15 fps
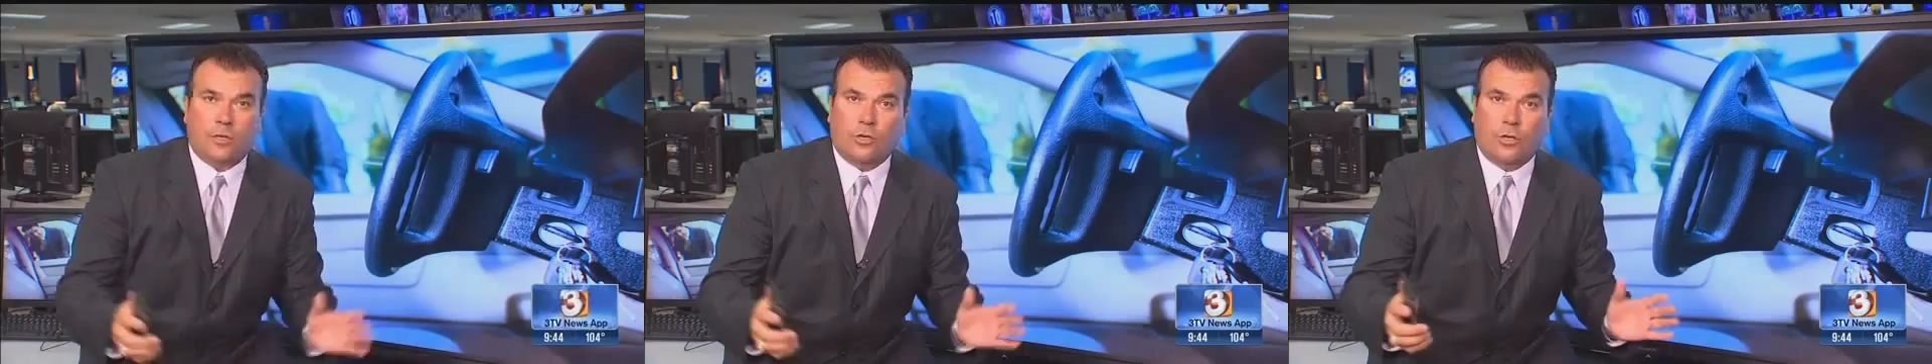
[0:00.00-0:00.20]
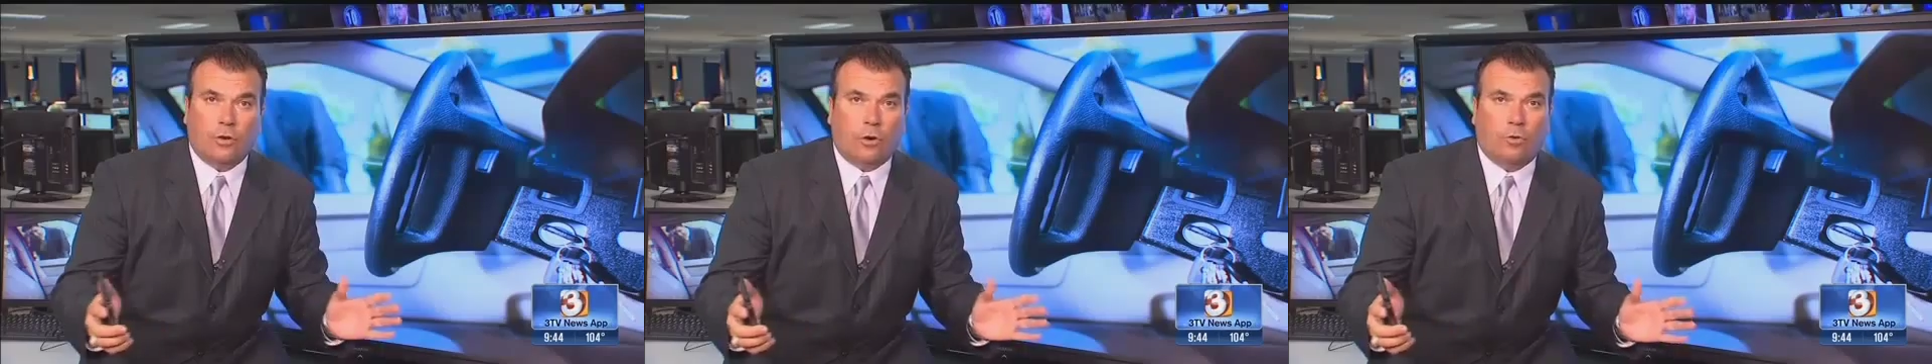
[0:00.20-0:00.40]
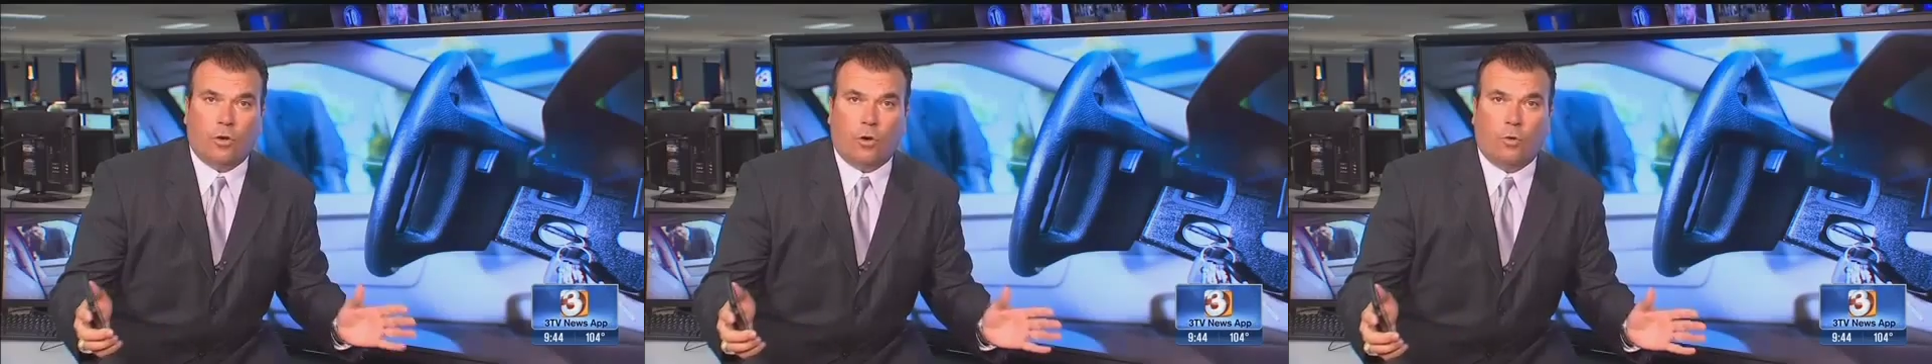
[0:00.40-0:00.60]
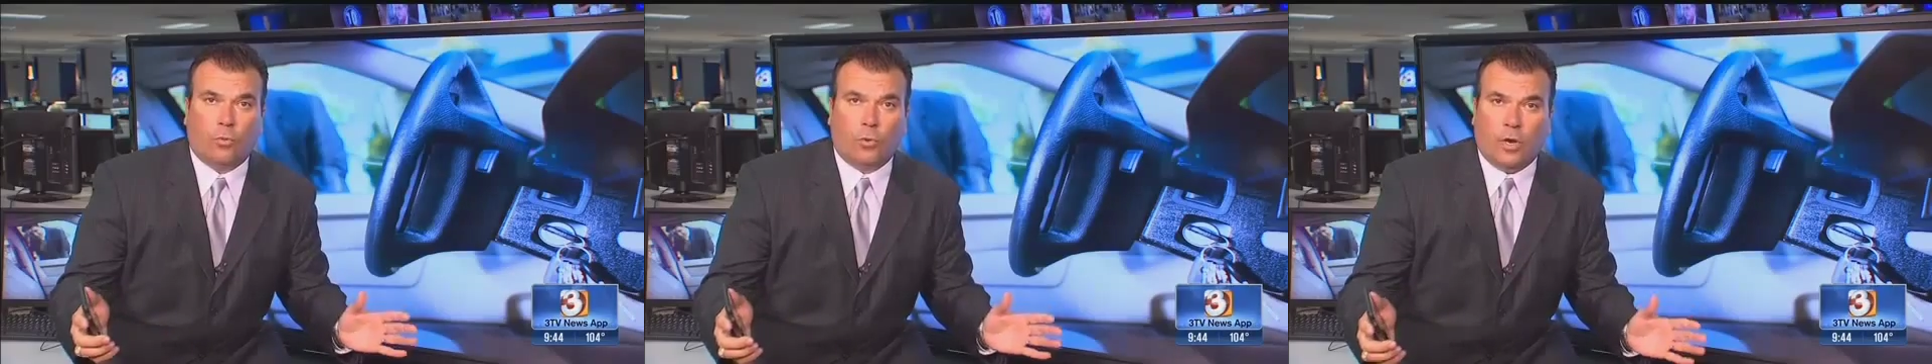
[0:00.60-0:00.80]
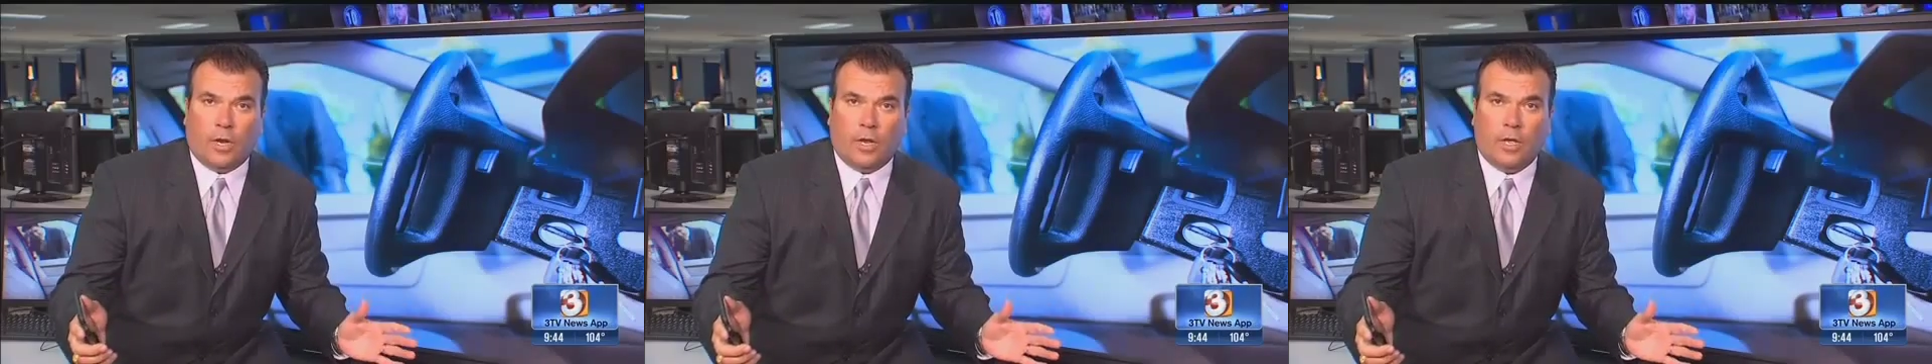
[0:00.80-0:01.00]
you don't know
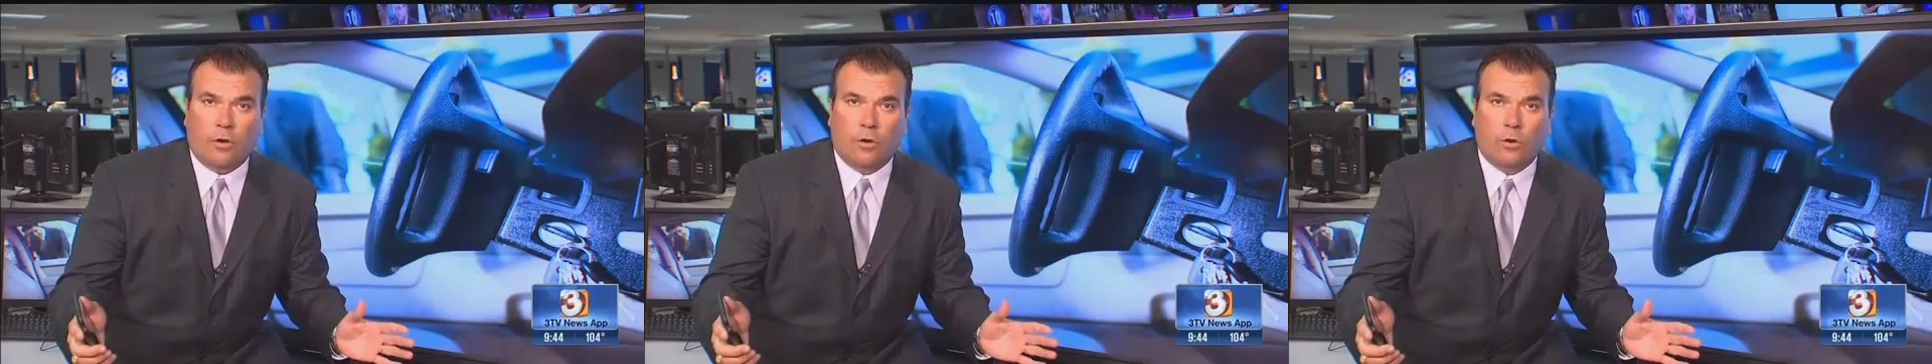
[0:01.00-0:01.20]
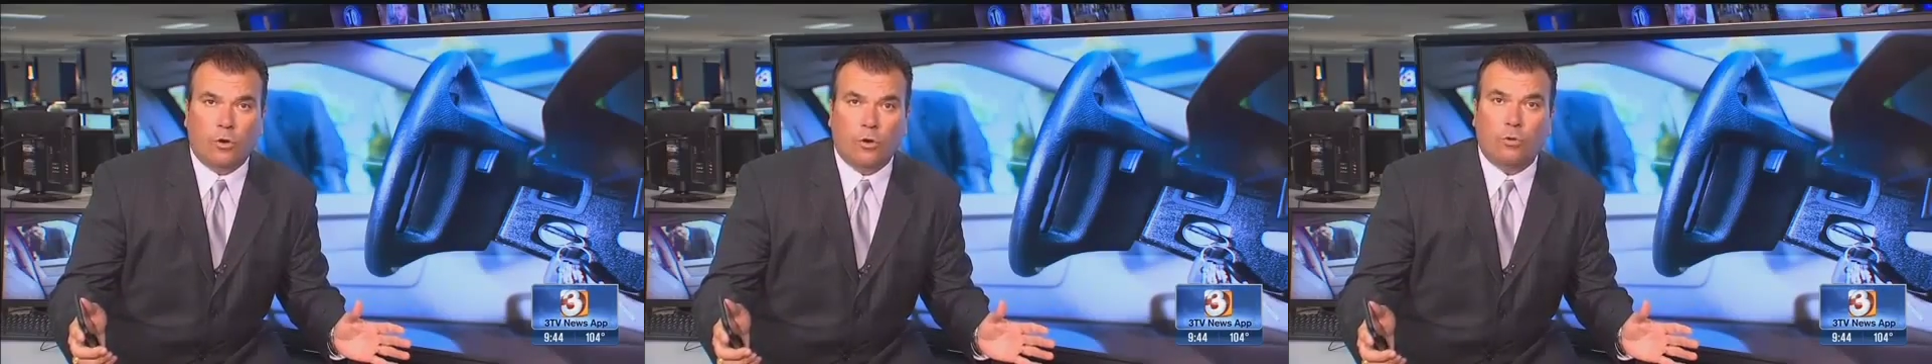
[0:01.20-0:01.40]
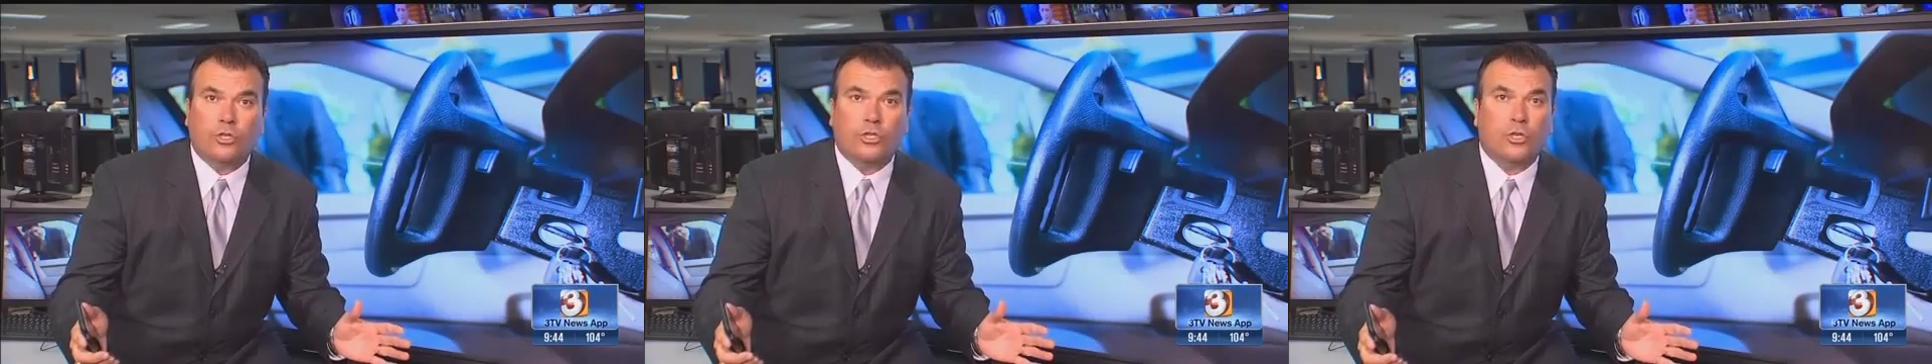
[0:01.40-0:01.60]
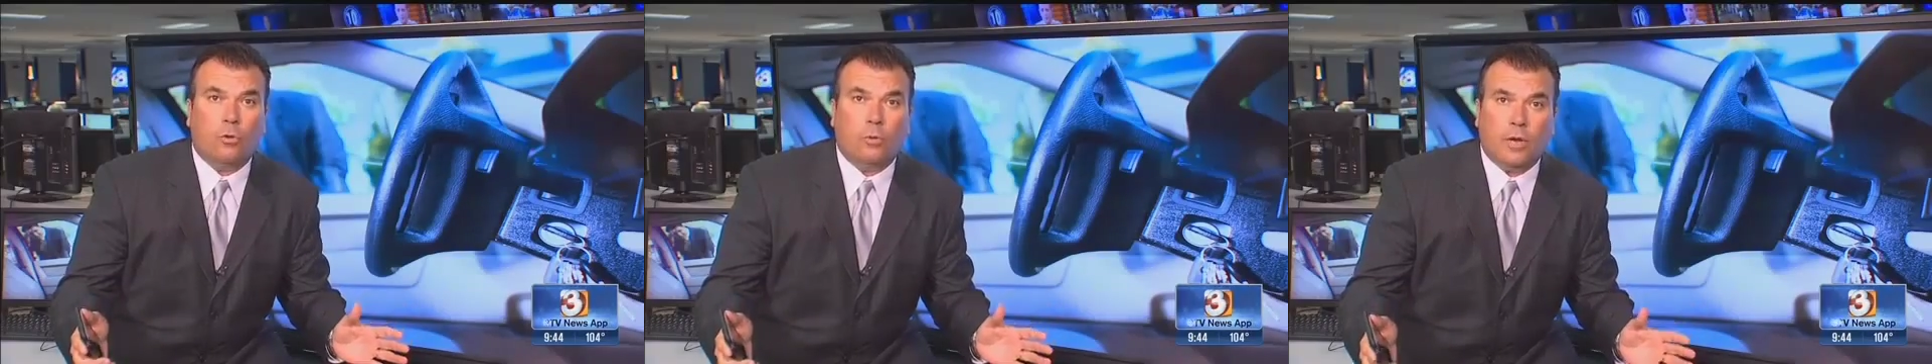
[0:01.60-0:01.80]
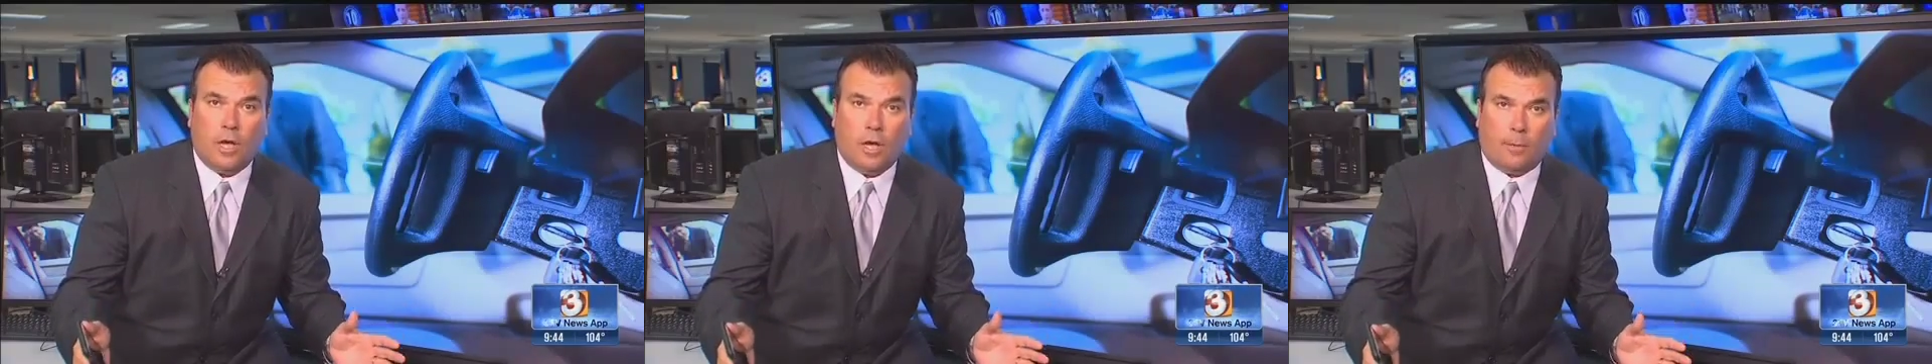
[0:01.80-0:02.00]
really who's
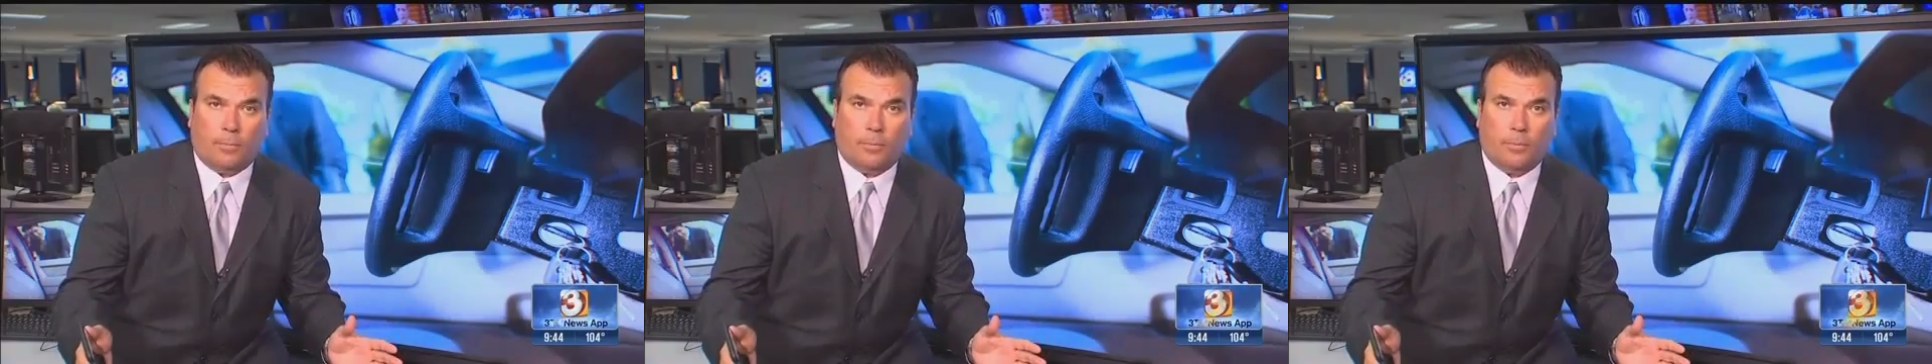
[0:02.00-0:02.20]
showing